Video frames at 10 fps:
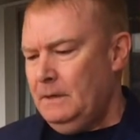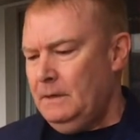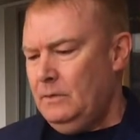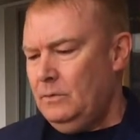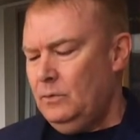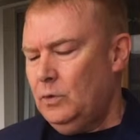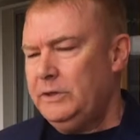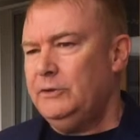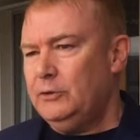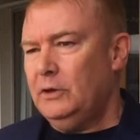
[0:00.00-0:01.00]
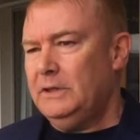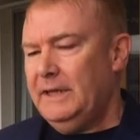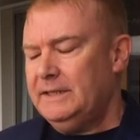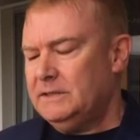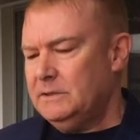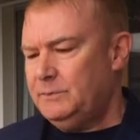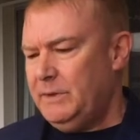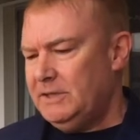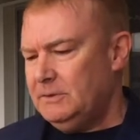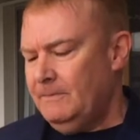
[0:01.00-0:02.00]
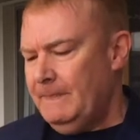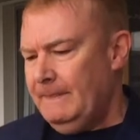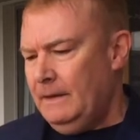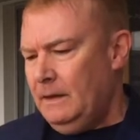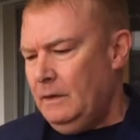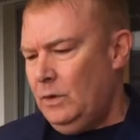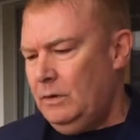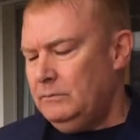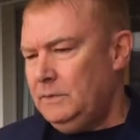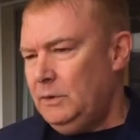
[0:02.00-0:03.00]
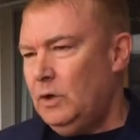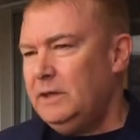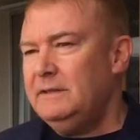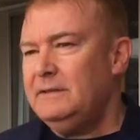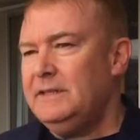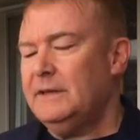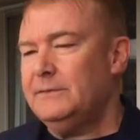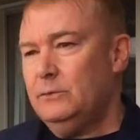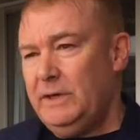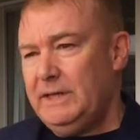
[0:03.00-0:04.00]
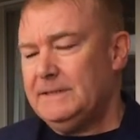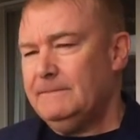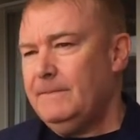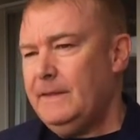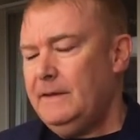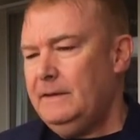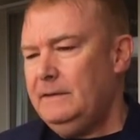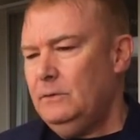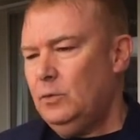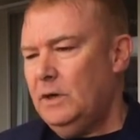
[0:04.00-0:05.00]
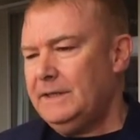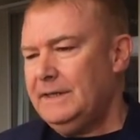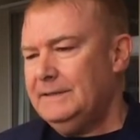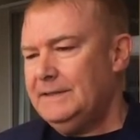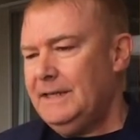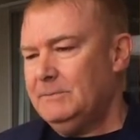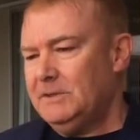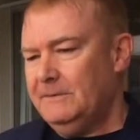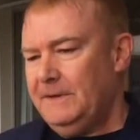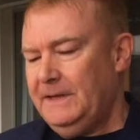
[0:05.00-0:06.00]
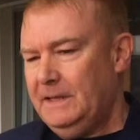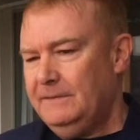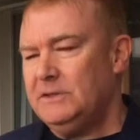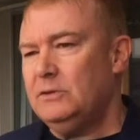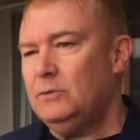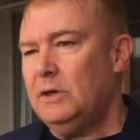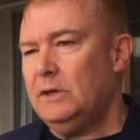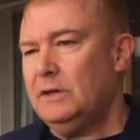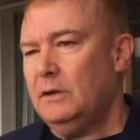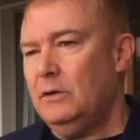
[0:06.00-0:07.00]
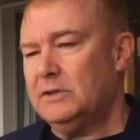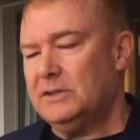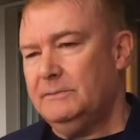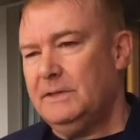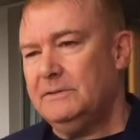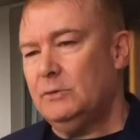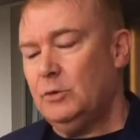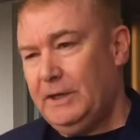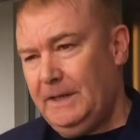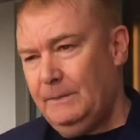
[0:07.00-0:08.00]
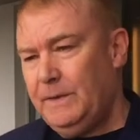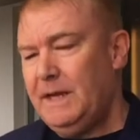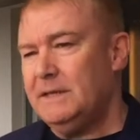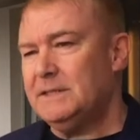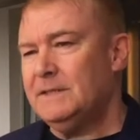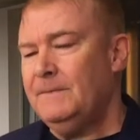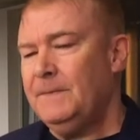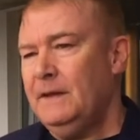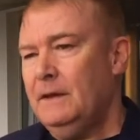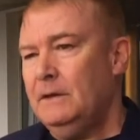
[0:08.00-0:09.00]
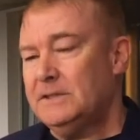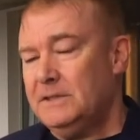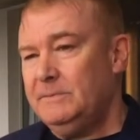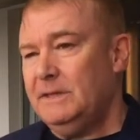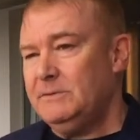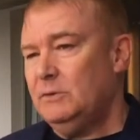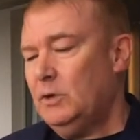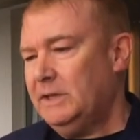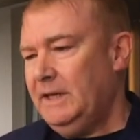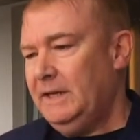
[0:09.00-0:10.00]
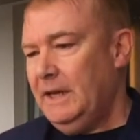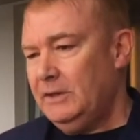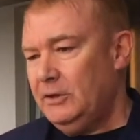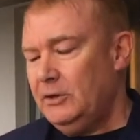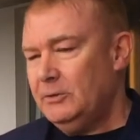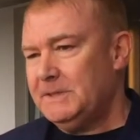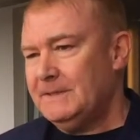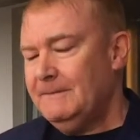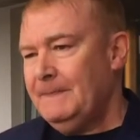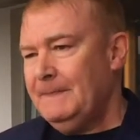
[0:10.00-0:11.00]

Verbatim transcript: Now what do you do online that's so special? Well you work in three different ways. Eh, you work in terms of individual work or sometimes you're working in pairs or sometimes you're working in groups.